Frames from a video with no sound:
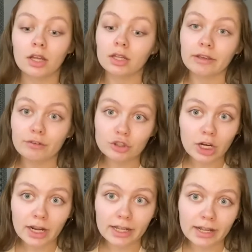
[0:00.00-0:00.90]
give it a
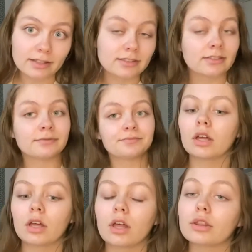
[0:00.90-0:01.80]
try, I guess.
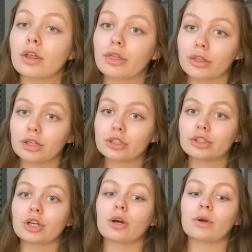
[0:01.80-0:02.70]
The third
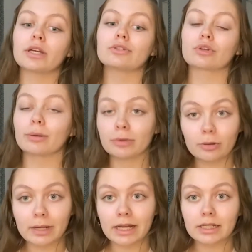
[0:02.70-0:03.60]
show is Criminal
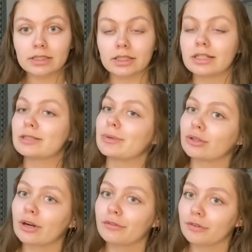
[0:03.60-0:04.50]
Minds, and it's been
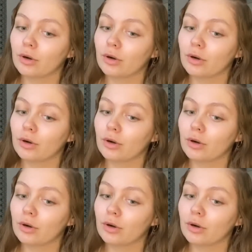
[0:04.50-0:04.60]
around for a